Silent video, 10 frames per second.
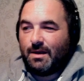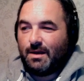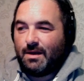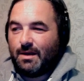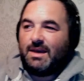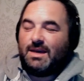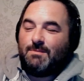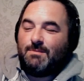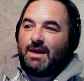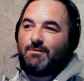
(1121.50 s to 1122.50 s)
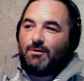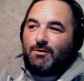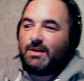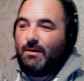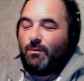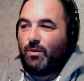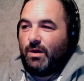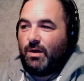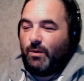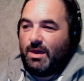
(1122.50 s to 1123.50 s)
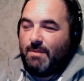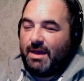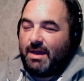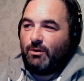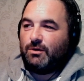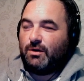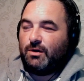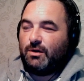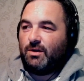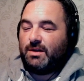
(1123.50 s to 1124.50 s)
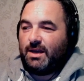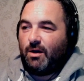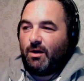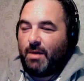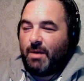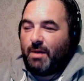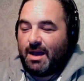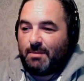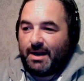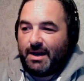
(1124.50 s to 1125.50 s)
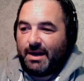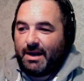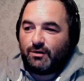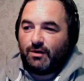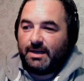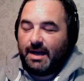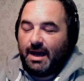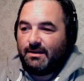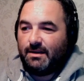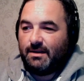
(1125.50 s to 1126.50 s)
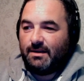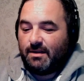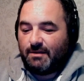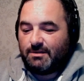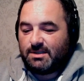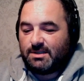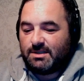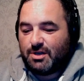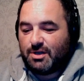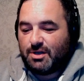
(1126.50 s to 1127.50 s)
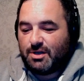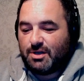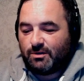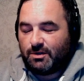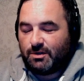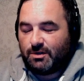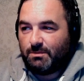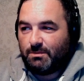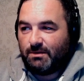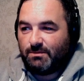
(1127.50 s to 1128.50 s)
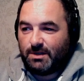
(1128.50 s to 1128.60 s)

He may have looked at it. He may have looked at it with the idea Aubameyang plays left side and Davinson Sanchez pace could do something.